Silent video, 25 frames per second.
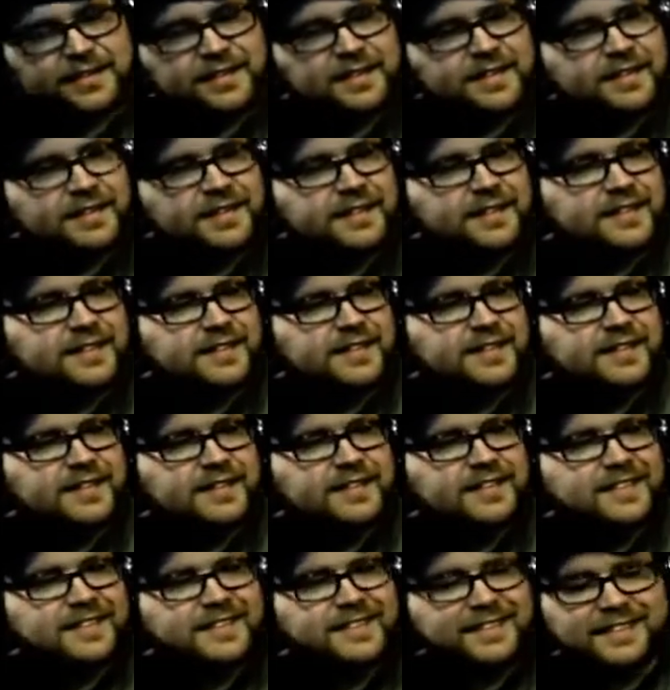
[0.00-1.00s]

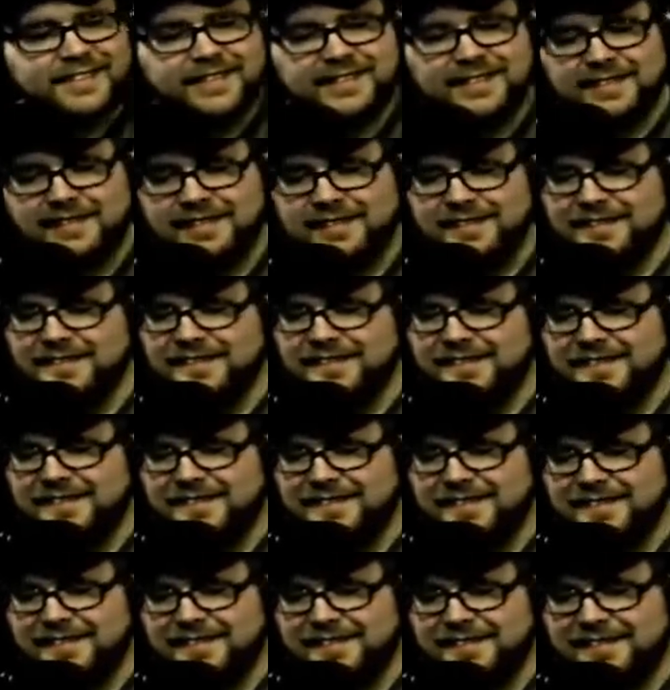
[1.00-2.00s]

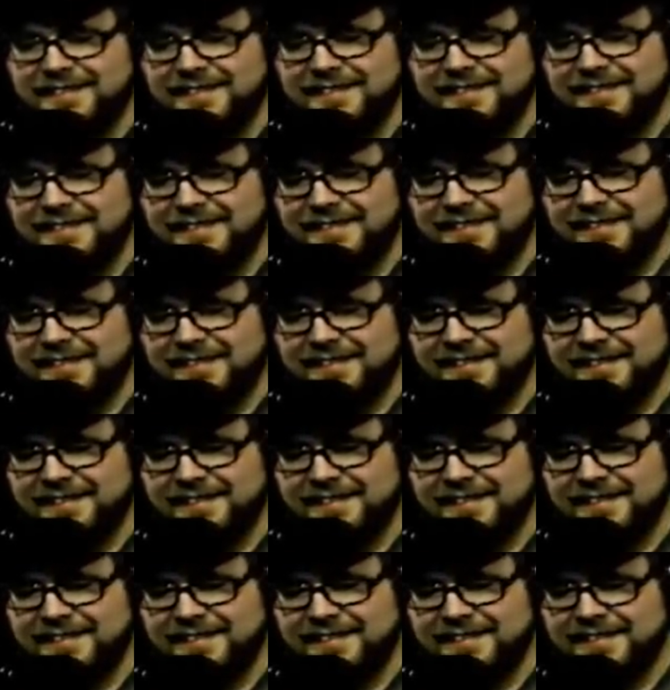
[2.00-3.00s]

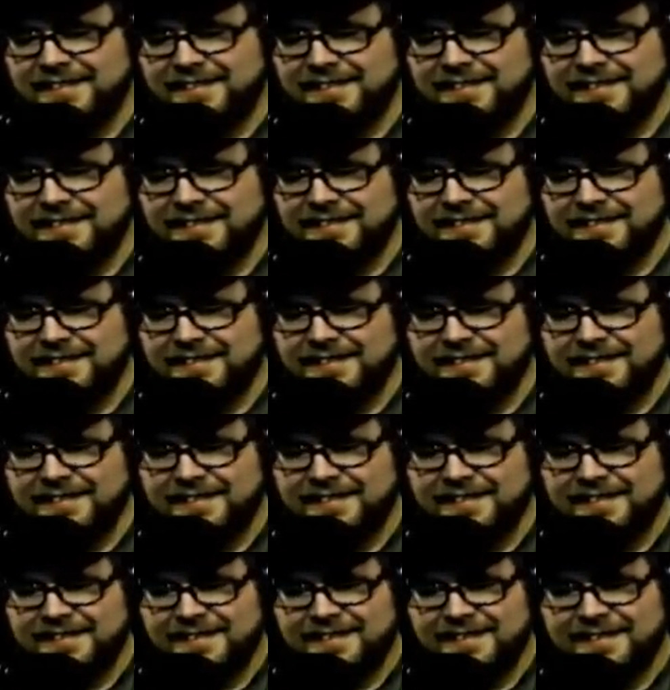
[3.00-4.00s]

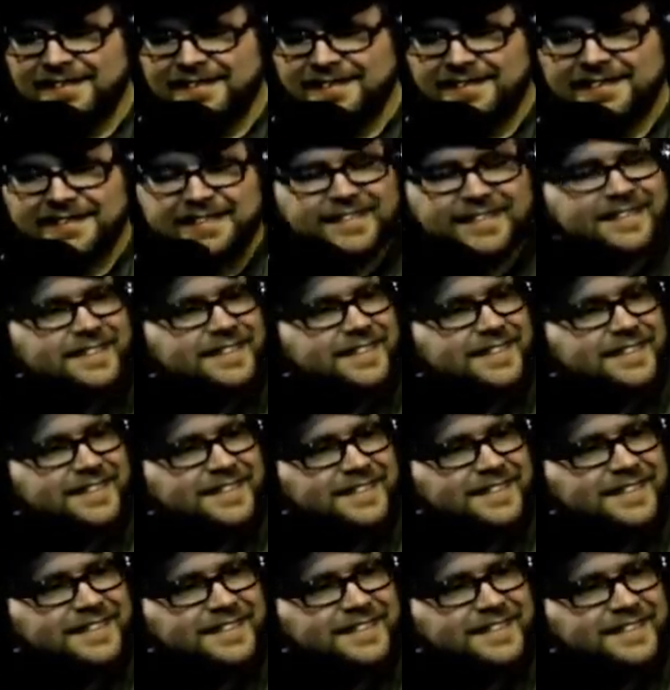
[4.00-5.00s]

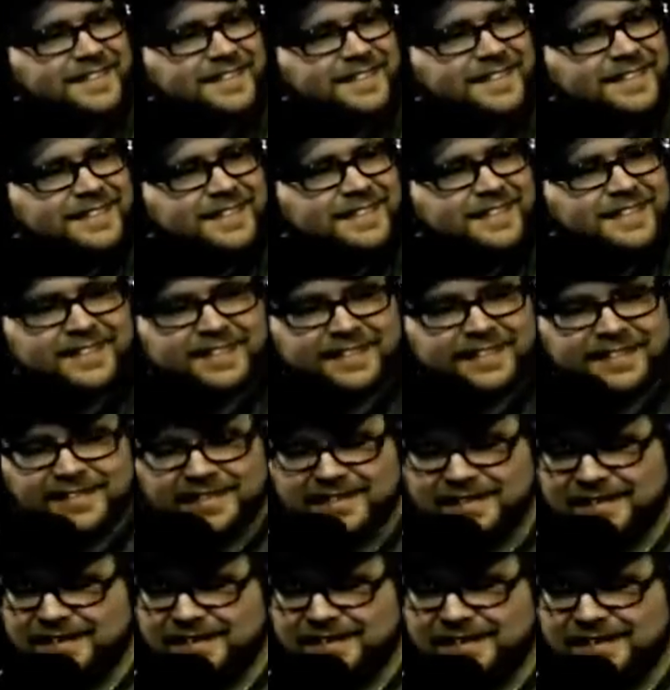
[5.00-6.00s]

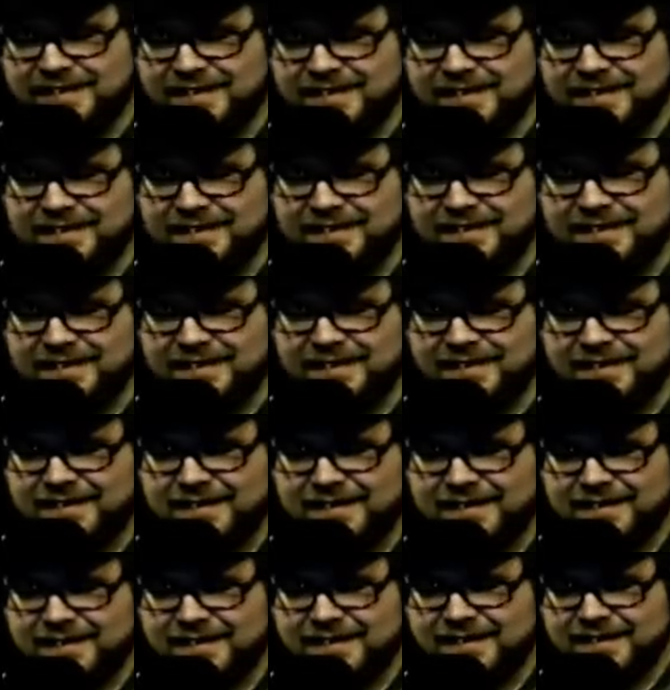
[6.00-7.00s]

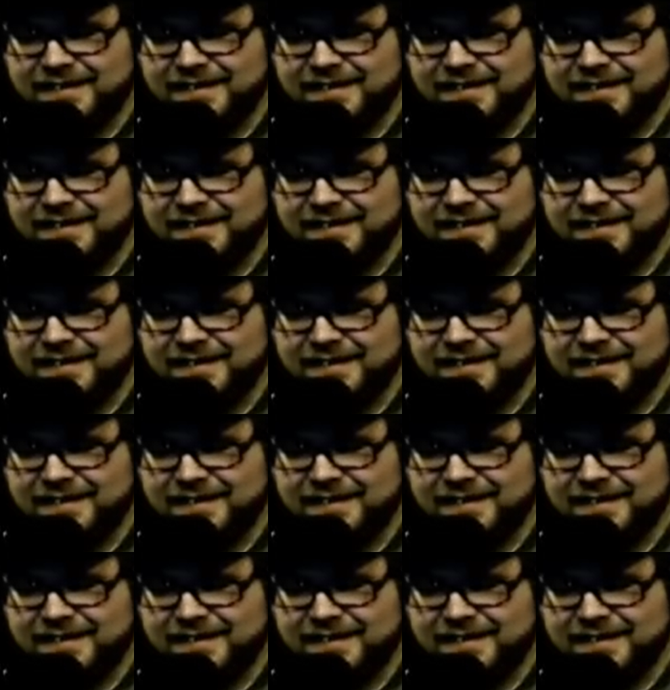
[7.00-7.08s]
[no speech]